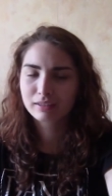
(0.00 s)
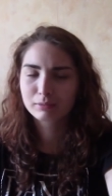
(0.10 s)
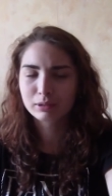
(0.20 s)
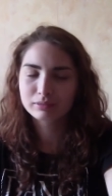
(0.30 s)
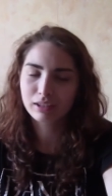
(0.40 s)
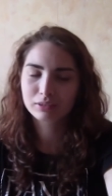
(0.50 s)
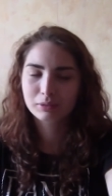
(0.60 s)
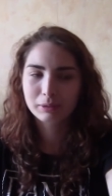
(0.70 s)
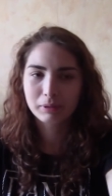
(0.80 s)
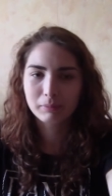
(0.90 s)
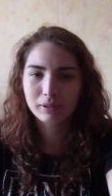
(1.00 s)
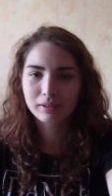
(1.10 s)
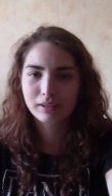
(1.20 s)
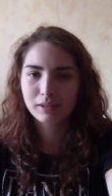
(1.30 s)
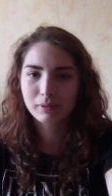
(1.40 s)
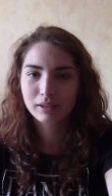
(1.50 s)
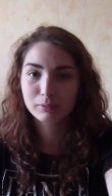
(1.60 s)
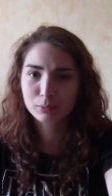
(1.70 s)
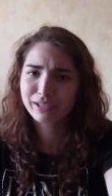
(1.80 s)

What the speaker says: Well, not screaming, but anyway, it's